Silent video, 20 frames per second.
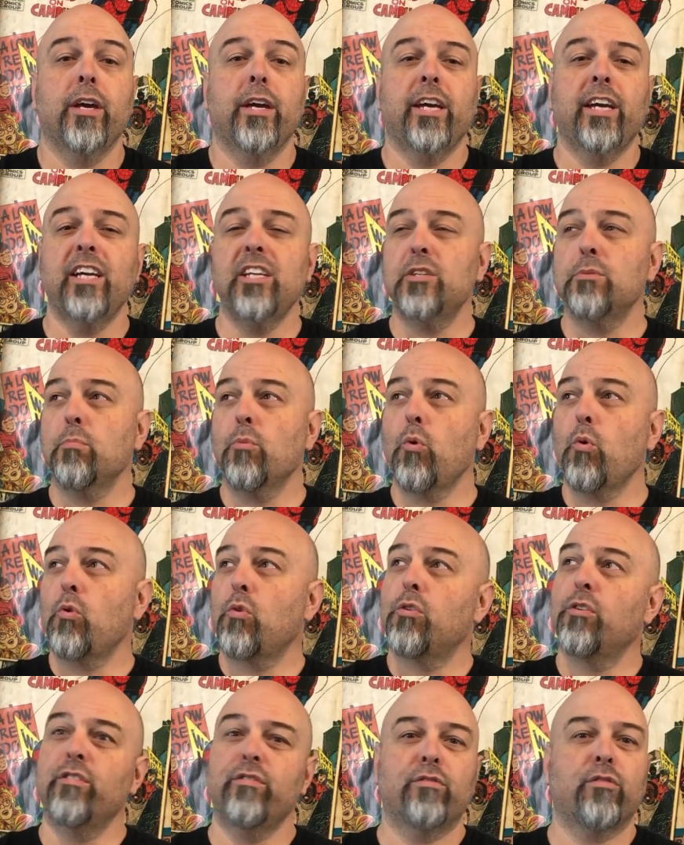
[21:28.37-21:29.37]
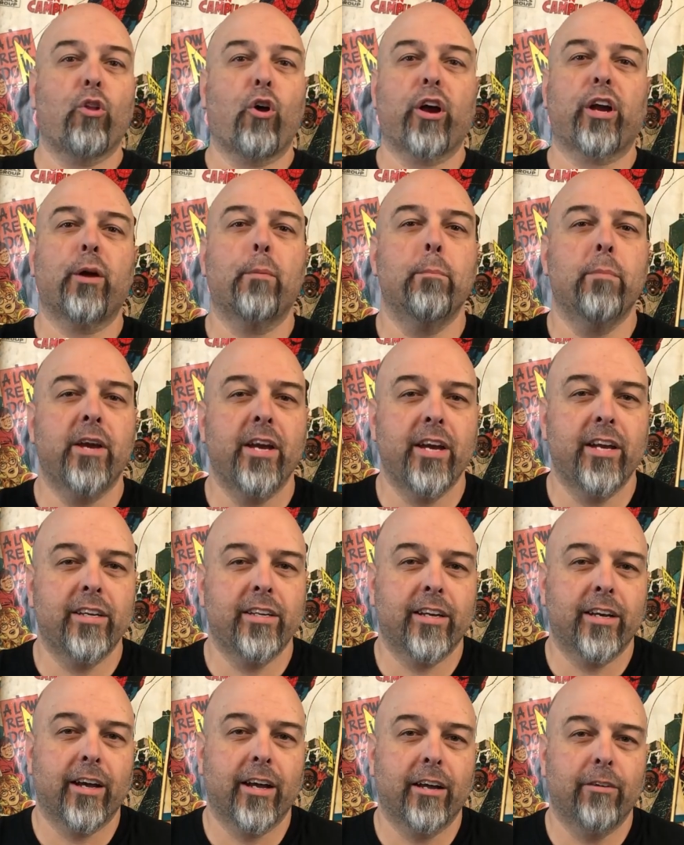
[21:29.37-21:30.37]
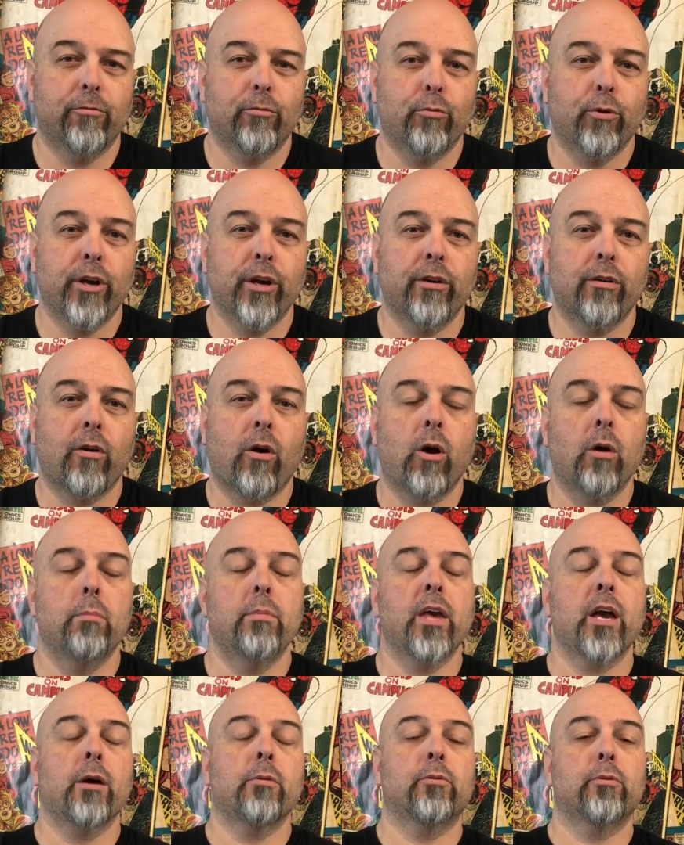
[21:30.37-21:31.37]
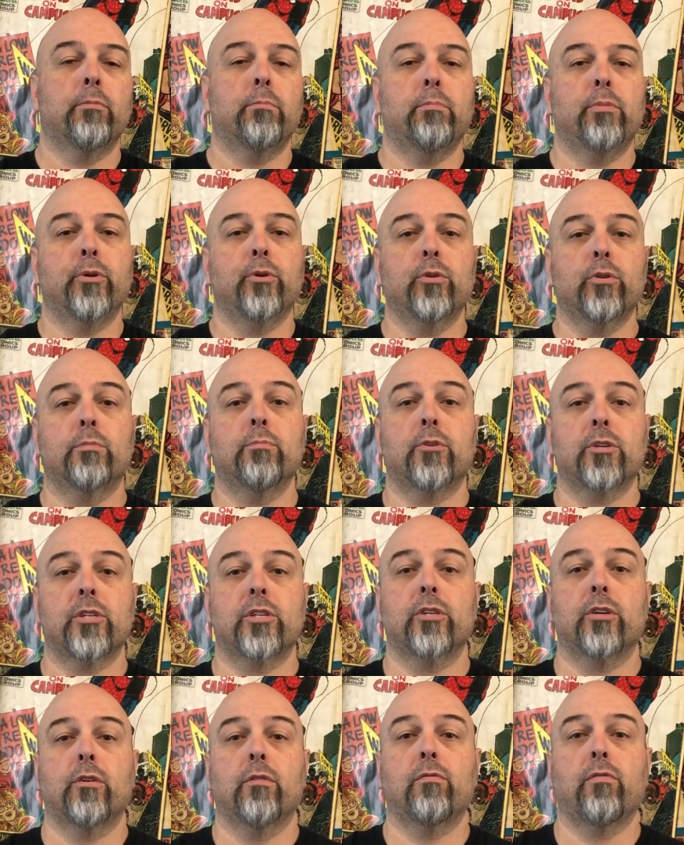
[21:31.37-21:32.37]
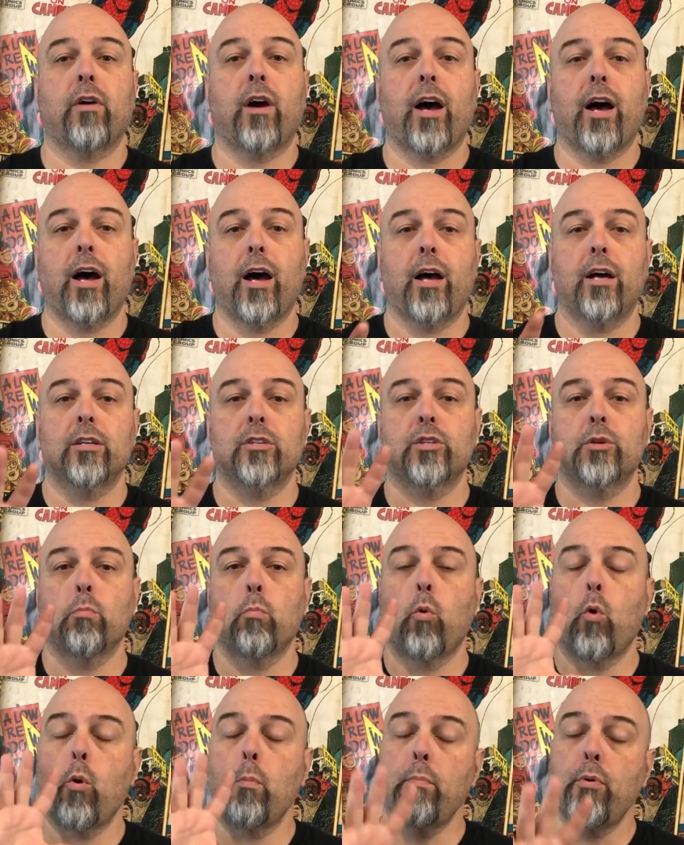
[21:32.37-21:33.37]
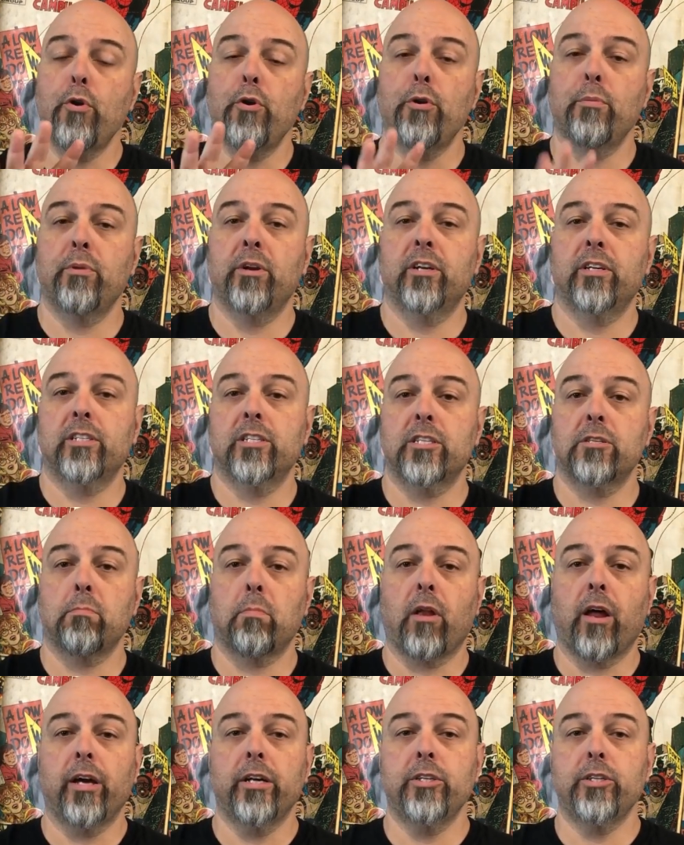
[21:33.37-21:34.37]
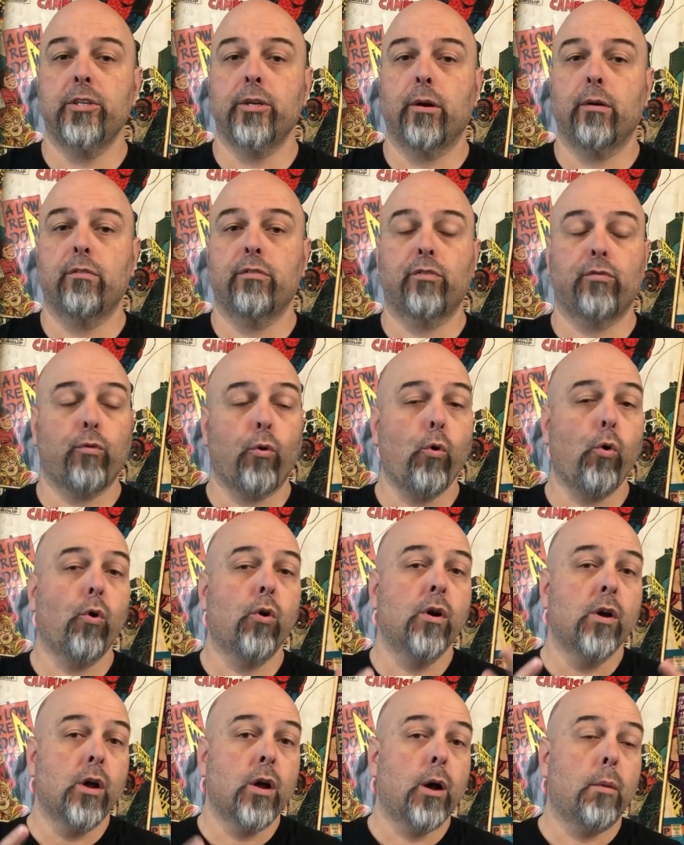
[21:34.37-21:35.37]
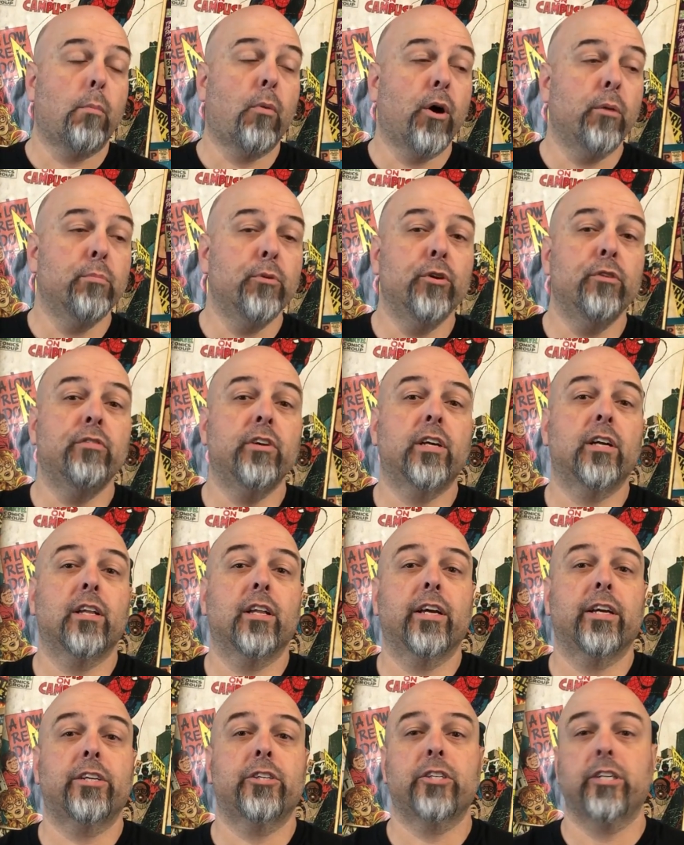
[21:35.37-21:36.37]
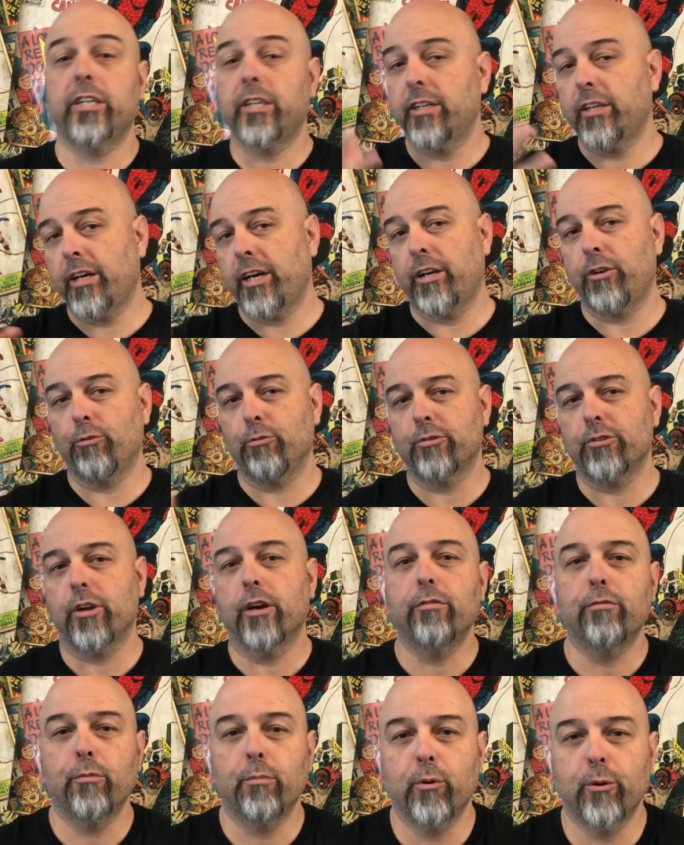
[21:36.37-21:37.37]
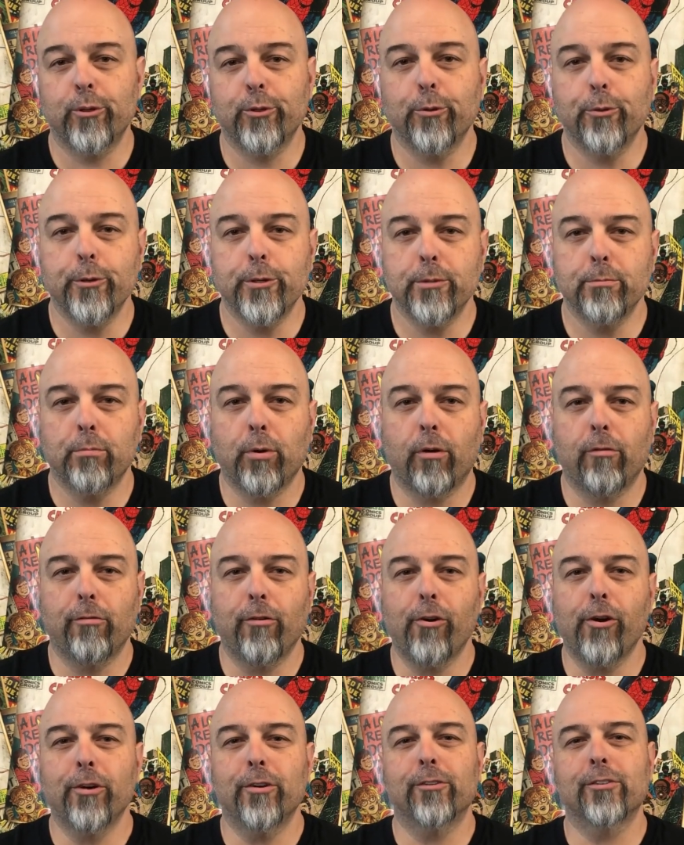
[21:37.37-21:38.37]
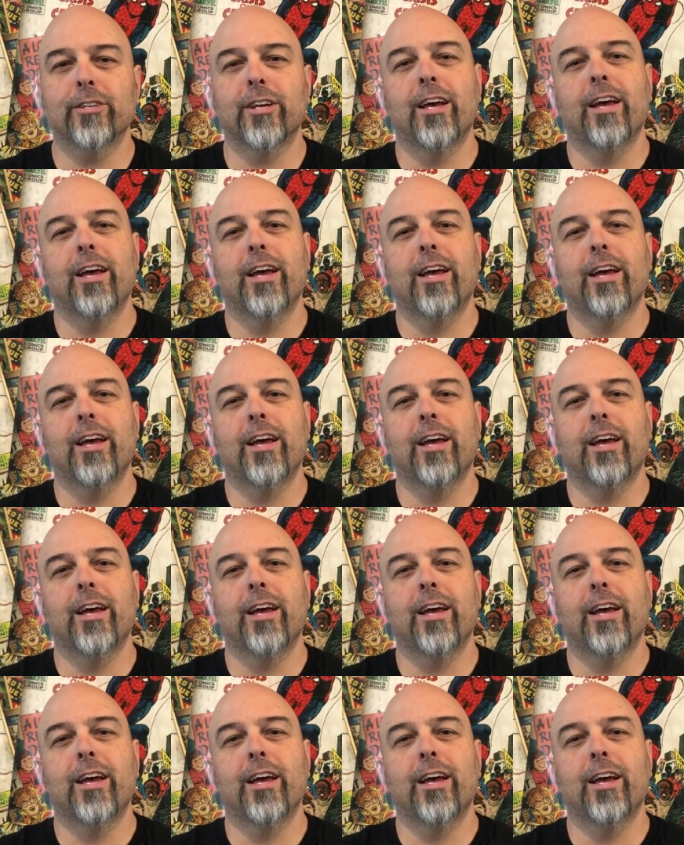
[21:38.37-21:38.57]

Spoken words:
into more of like a man cave, where I'll be able to build myself some more permanent display shelves for my movie collection and also for my toys and pop vinyls.